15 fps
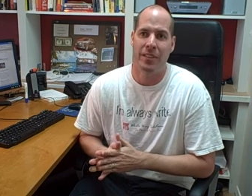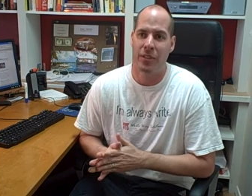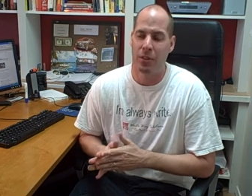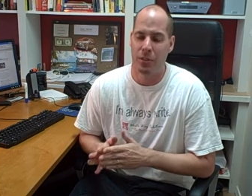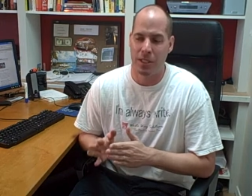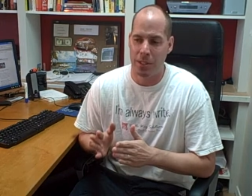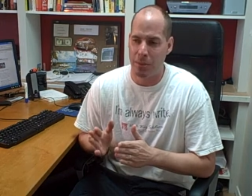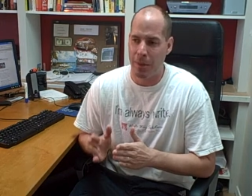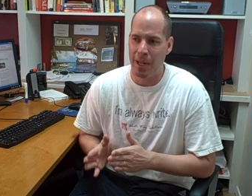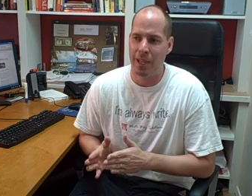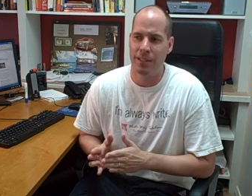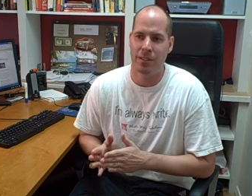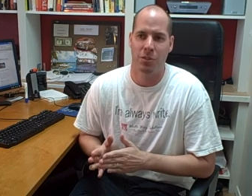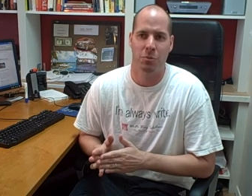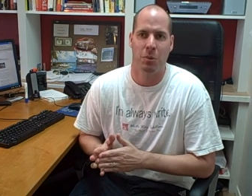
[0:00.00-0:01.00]
The
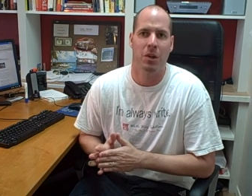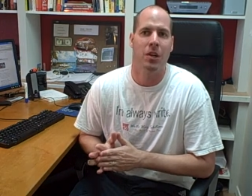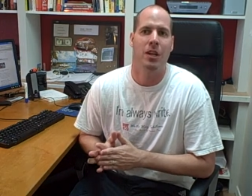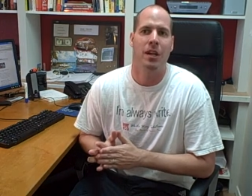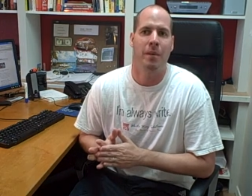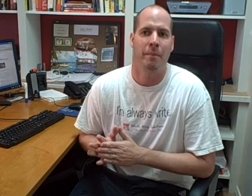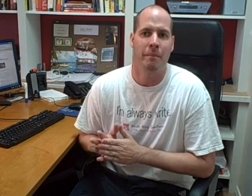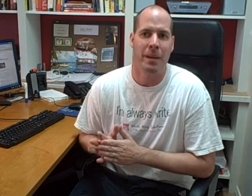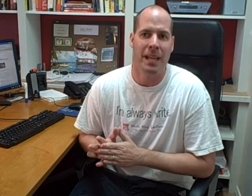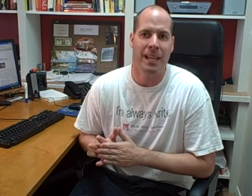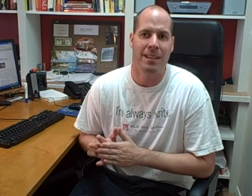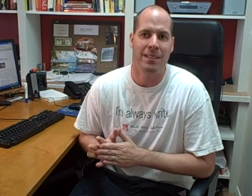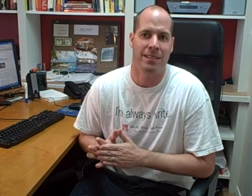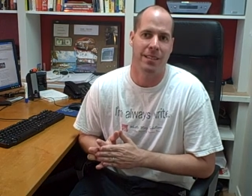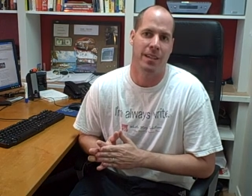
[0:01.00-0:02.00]
responses were
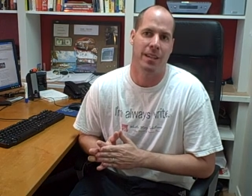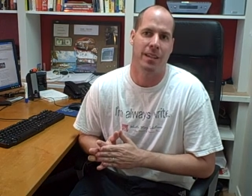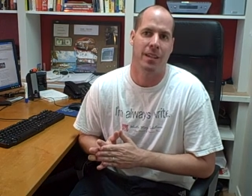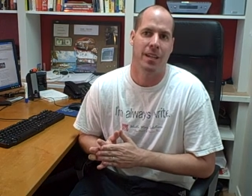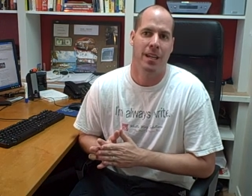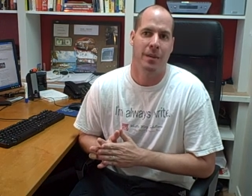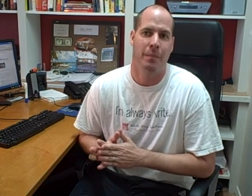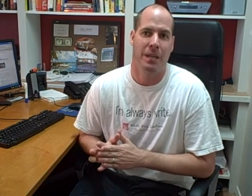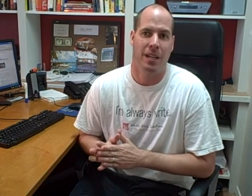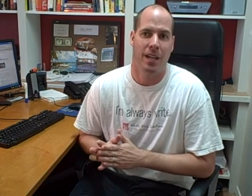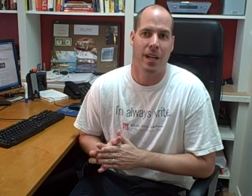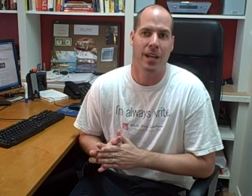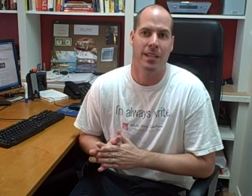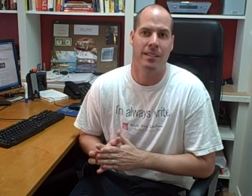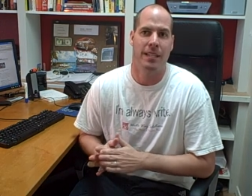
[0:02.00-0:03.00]
amazing
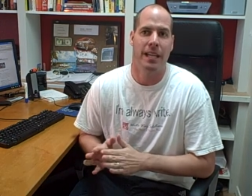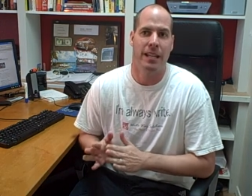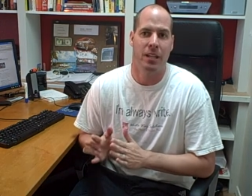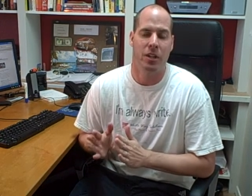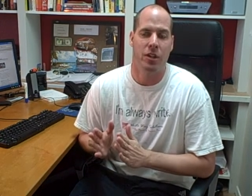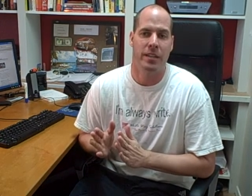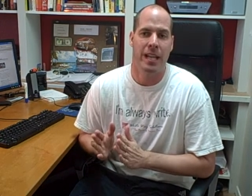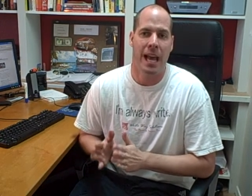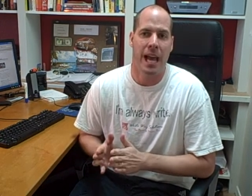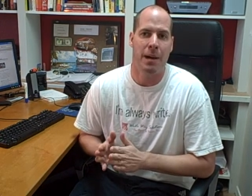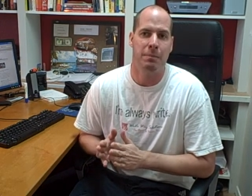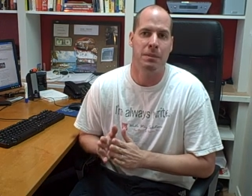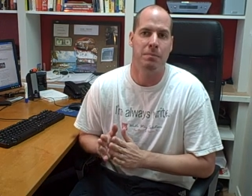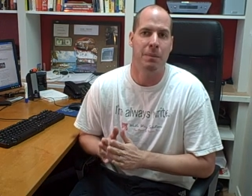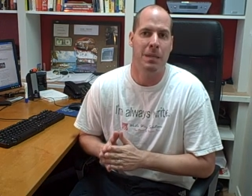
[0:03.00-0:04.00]
because it
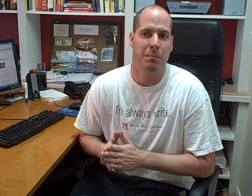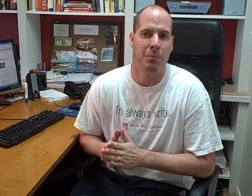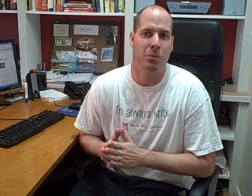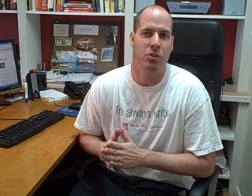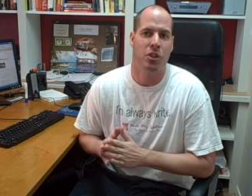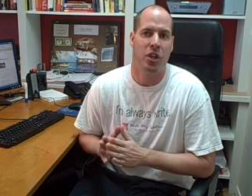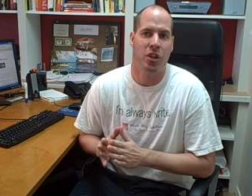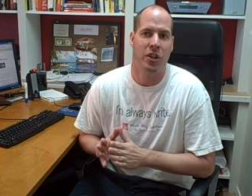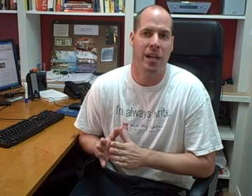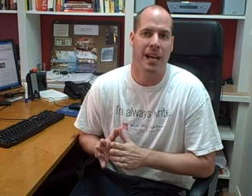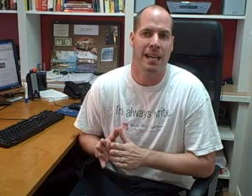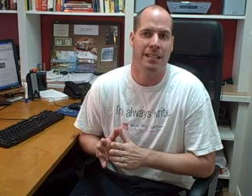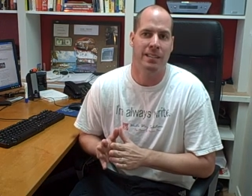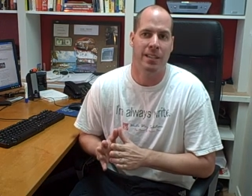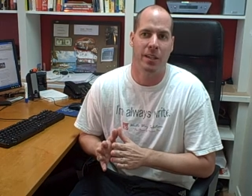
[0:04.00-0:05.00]
taps people's
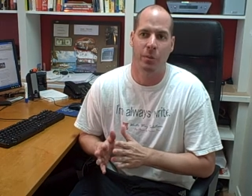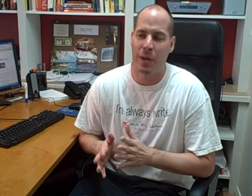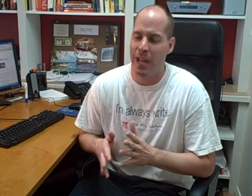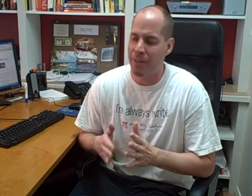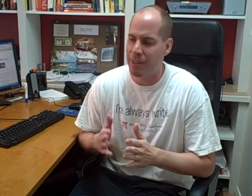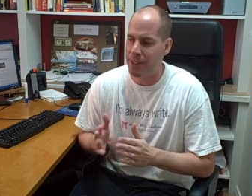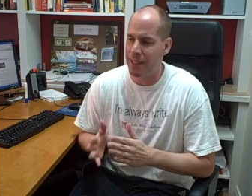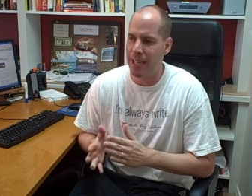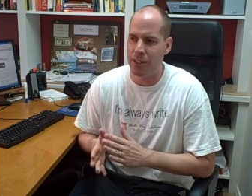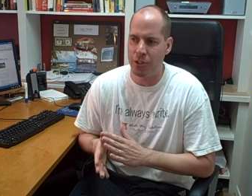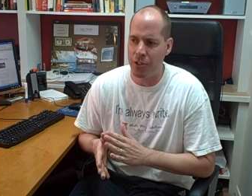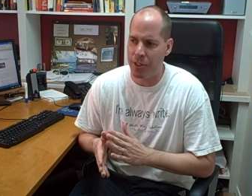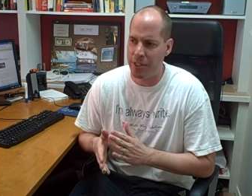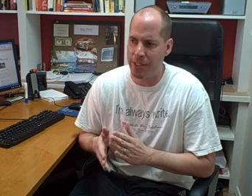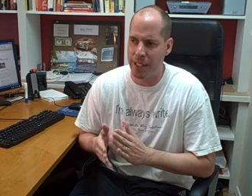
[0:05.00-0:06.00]
curiosity. We have this
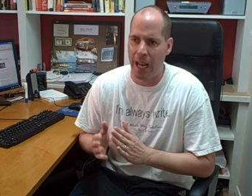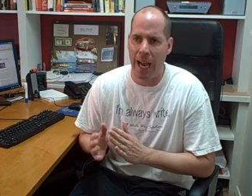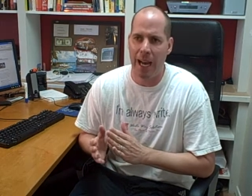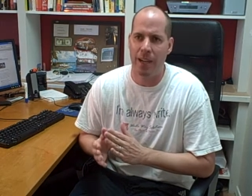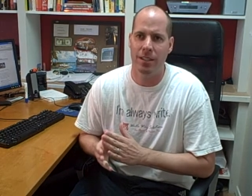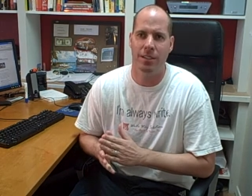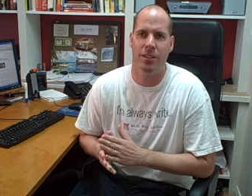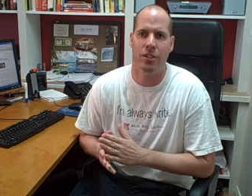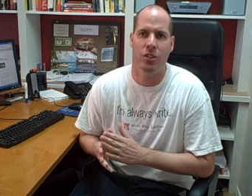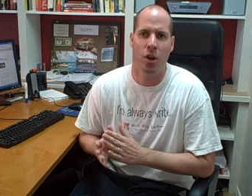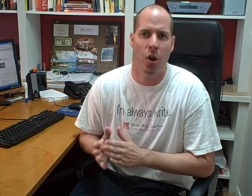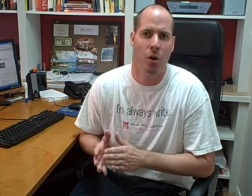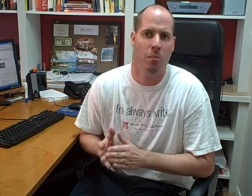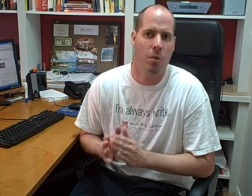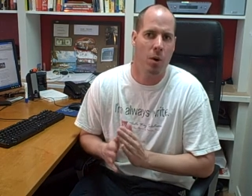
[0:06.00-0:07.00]
natural desire to
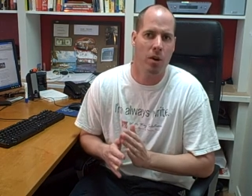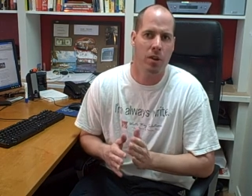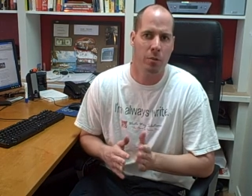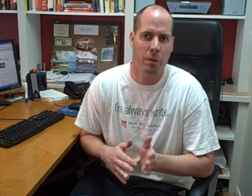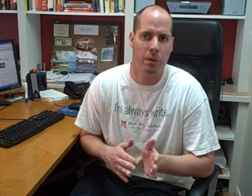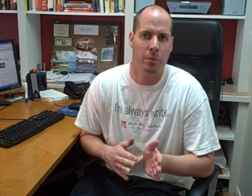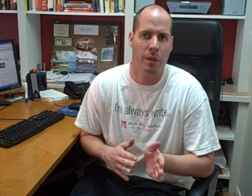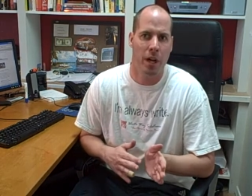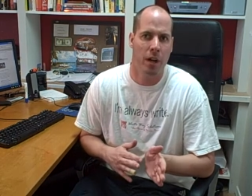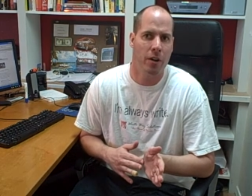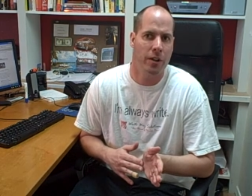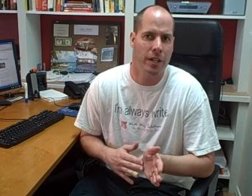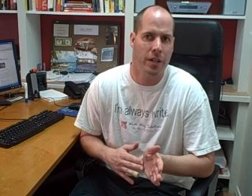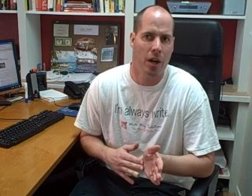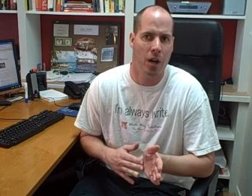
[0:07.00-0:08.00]
know more than what we
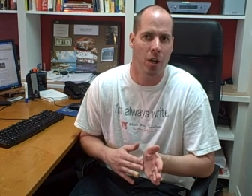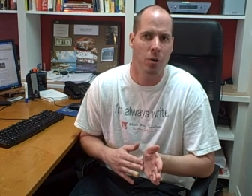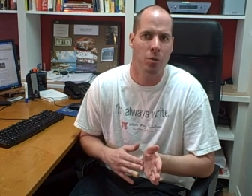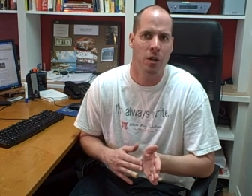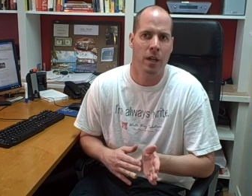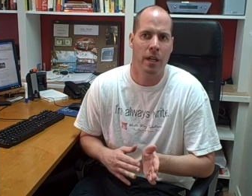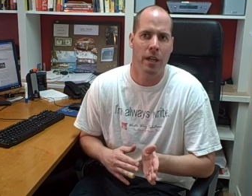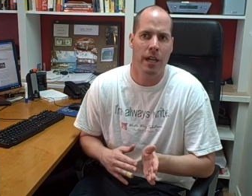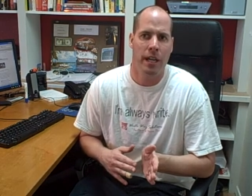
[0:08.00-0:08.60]
already know,